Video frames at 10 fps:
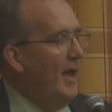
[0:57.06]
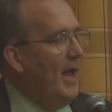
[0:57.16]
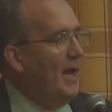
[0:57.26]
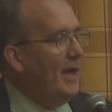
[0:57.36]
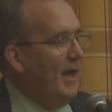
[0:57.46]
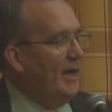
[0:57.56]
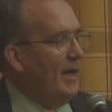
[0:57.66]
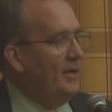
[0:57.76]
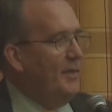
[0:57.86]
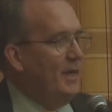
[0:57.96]
and I
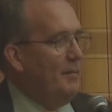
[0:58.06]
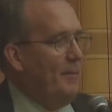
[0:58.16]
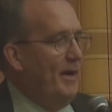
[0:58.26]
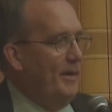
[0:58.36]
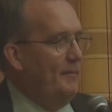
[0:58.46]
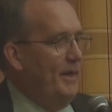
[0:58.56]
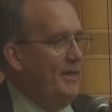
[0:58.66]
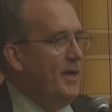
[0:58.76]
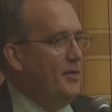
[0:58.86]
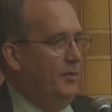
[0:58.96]
got thinking about my
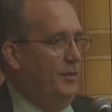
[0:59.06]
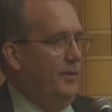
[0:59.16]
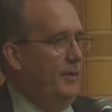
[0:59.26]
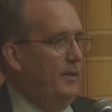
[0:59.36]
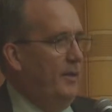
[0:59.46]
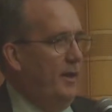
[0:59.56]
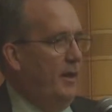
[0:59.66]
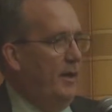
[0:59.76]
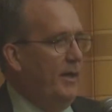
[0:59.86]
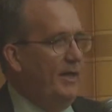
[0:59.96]
10-year-old.
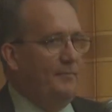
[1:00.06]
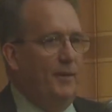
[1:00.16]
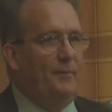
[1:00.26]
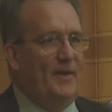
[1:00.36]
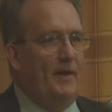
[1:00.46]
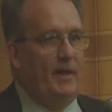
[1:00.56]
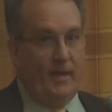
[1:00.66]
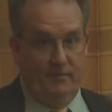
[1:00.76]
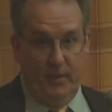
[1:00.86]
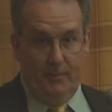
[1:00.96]
He can flip
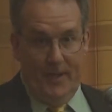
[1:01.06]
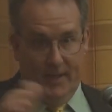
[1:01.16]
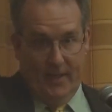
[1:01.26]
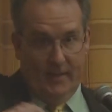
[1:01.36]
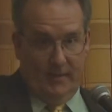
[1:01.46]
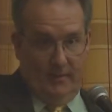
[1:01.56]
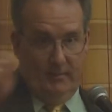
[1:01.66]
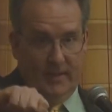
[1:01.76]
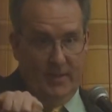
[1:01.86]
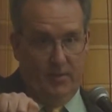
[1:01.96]
pancakes.
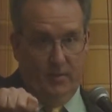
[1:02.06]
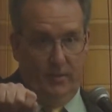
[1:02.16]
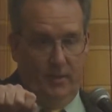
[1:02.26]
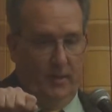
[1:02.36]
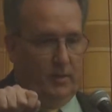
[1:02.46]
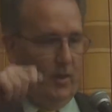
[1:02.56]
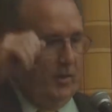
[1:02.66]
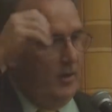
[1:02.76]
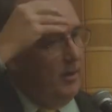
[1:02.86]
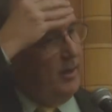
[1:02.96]
My 10-year-old Carter,